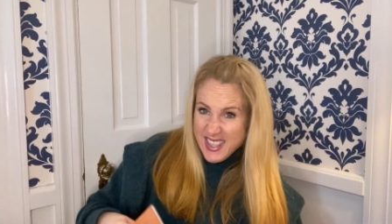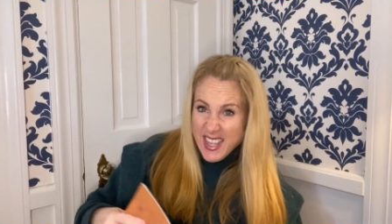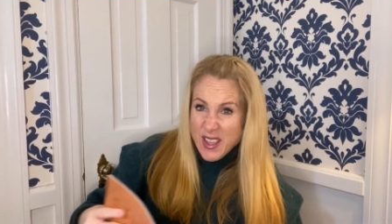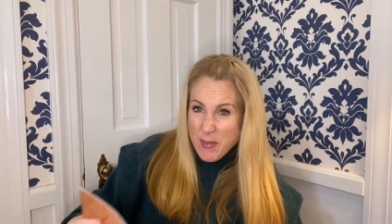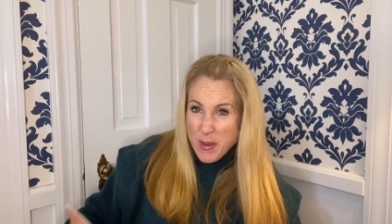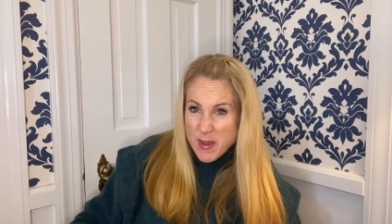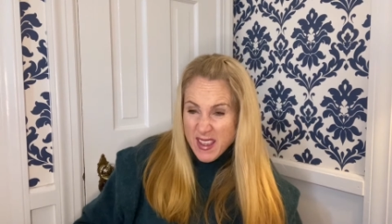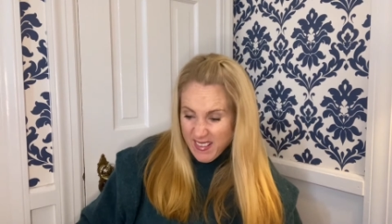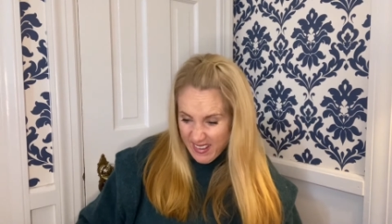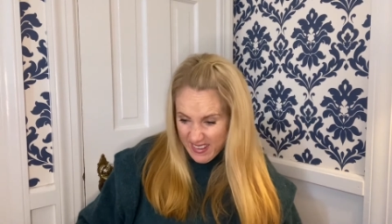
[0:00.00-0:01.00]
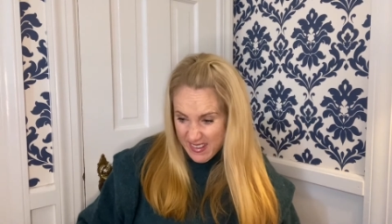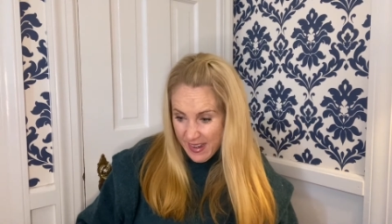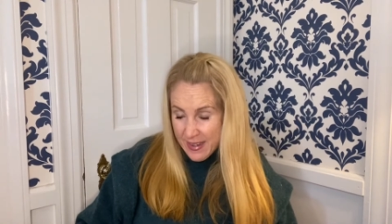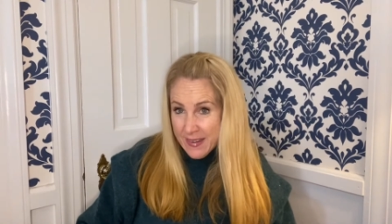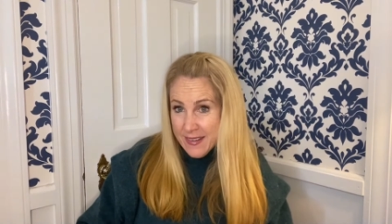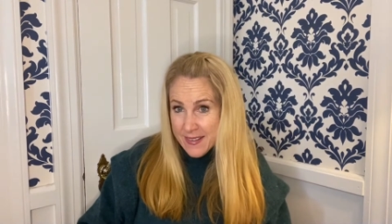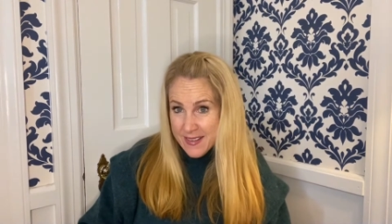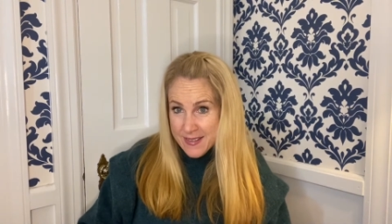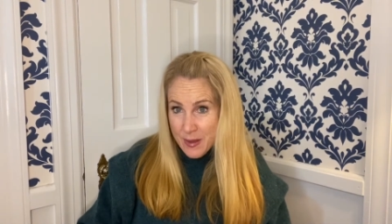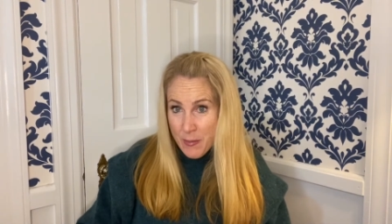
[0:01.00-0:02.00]
think maybe he's excited
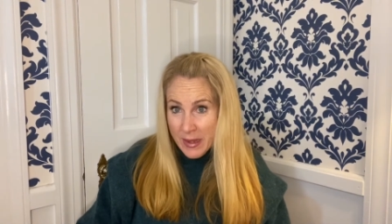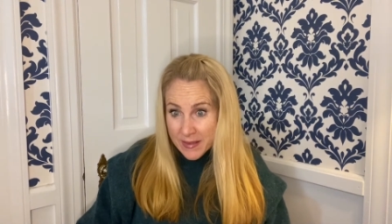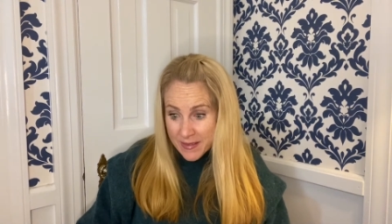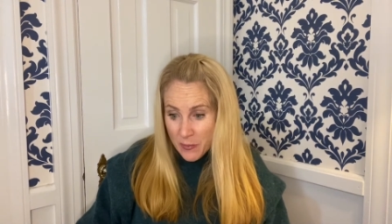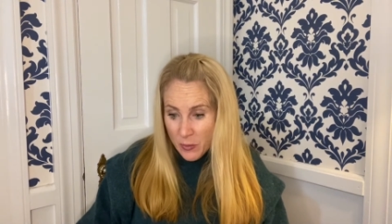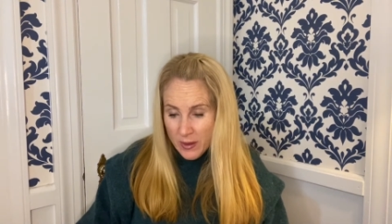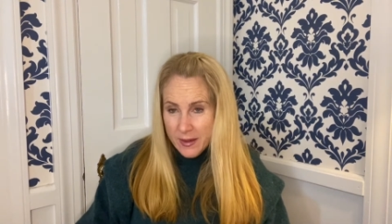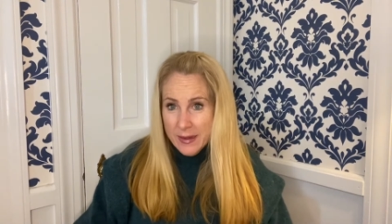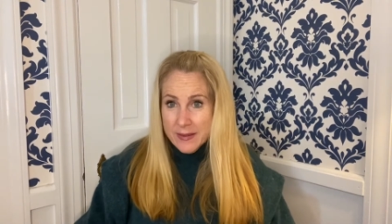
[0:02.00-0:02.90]
because he met someone.